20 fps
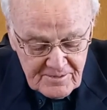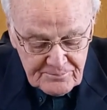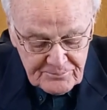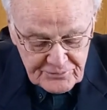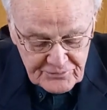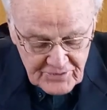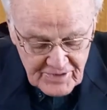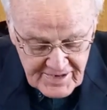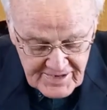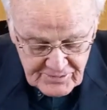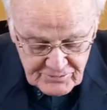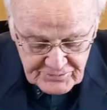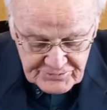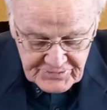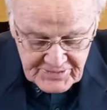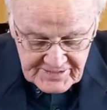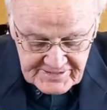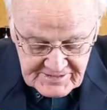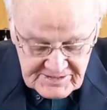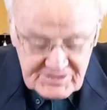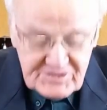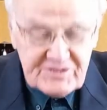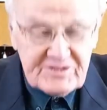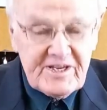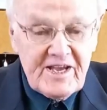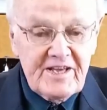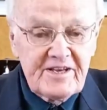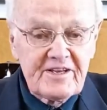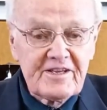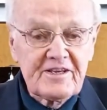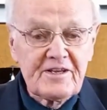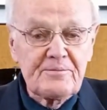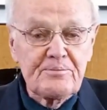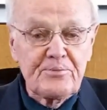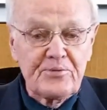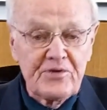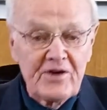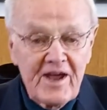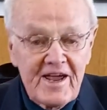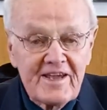Praying with understanding and
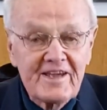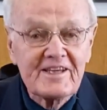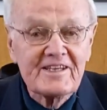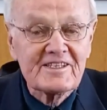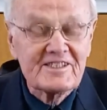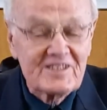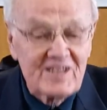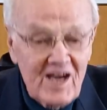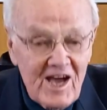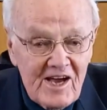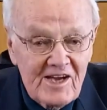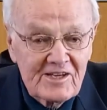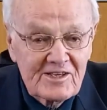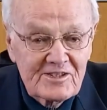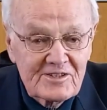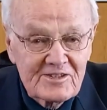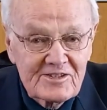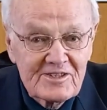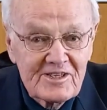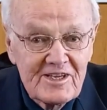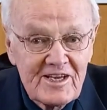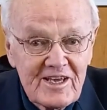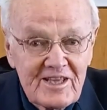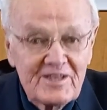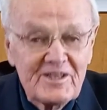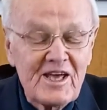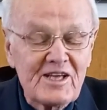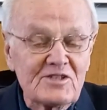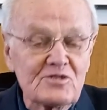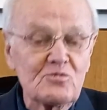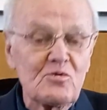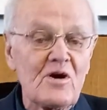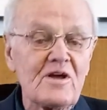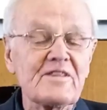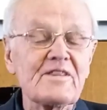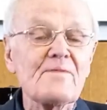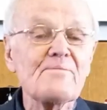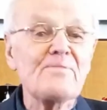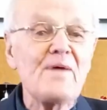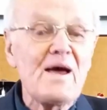praying in tongues. That's why
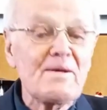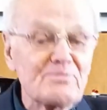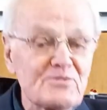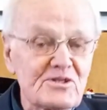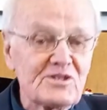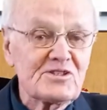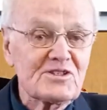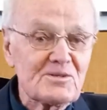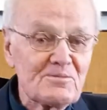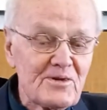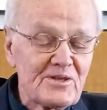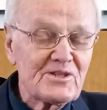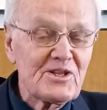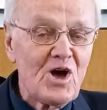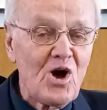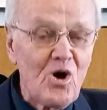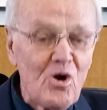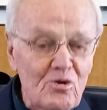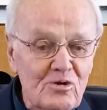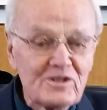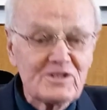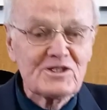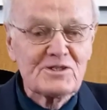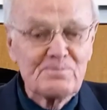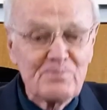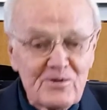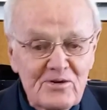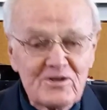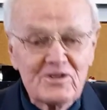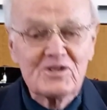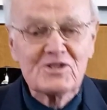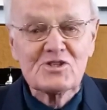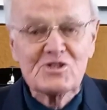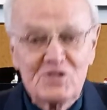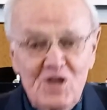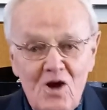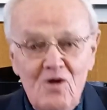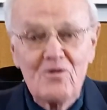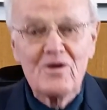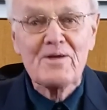the baptism in the Holy Spirit is
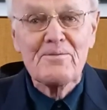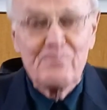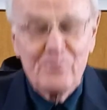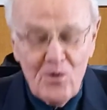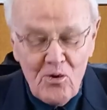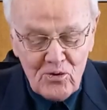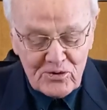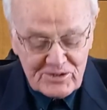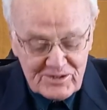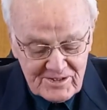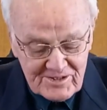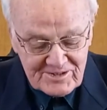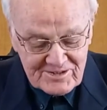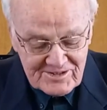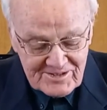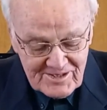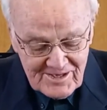so important,